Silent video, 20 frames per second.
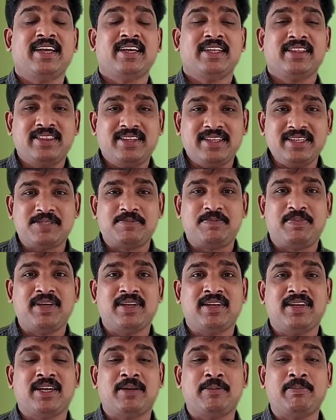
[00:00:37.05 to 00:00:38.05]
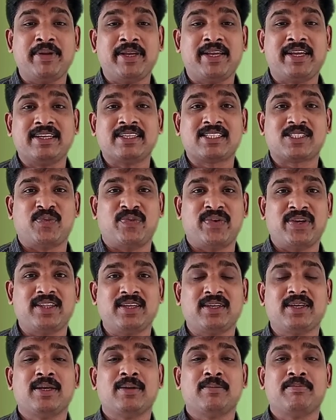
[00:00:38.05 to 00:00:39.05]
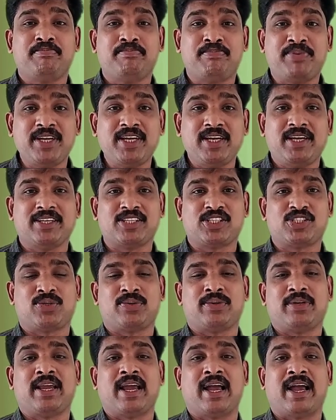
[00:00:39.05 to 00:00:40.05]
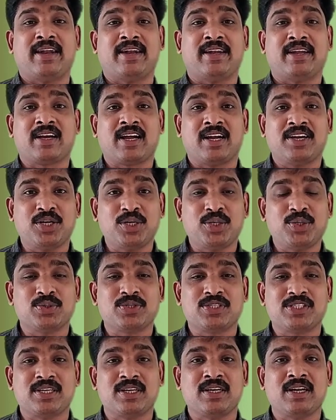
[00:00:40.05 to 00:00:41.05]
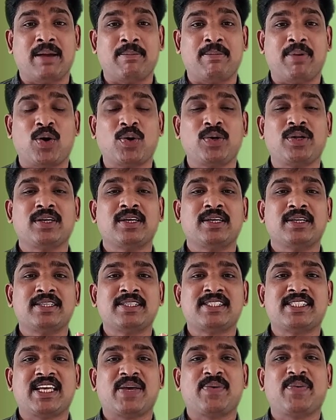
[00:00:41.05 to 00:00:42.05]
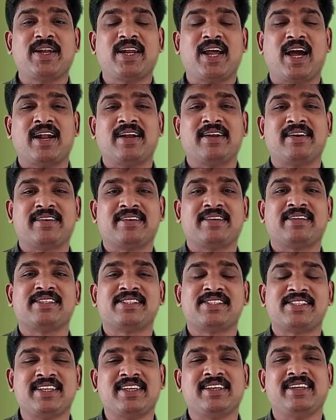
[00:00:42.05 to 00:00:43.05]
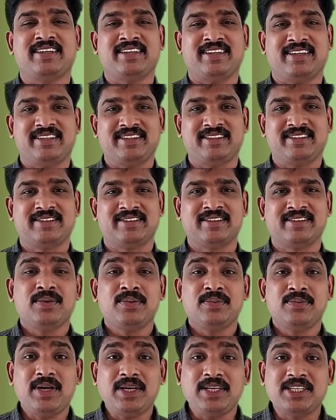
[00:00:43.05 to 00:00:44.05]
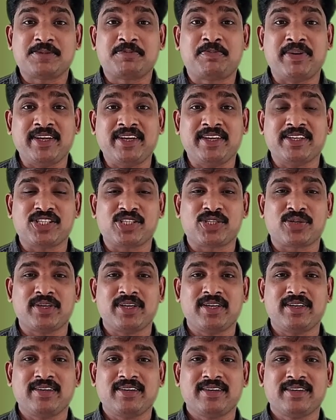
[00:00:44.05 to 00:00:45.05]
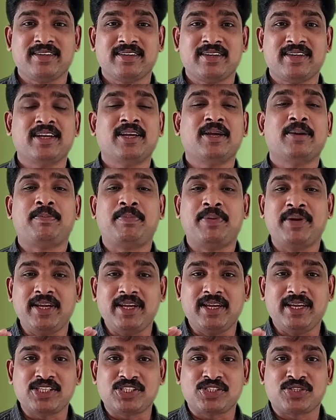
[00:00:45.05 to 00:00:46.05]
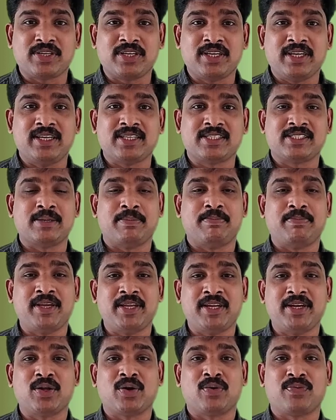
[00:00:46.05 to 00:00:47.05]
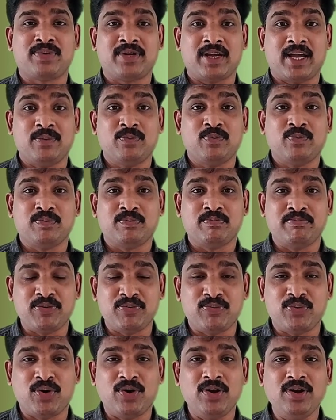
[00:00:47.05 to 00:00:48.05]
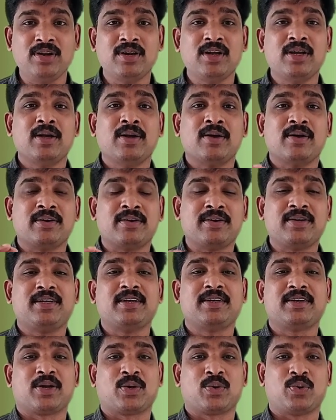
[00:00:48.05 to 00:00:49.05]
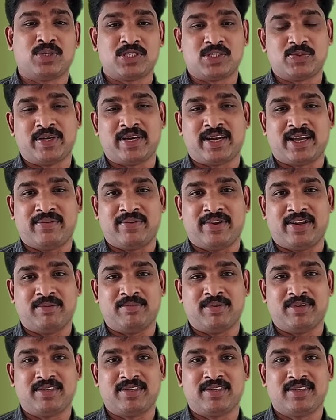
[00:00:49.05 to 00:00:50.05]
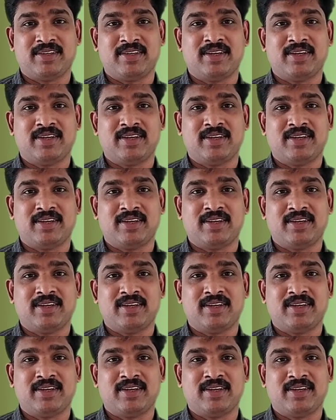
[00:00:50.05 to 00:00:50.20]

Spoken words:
This period begins with prehistory and continues till about 700 CE. What is prehistory? Prehistory is the period of time before written records were available.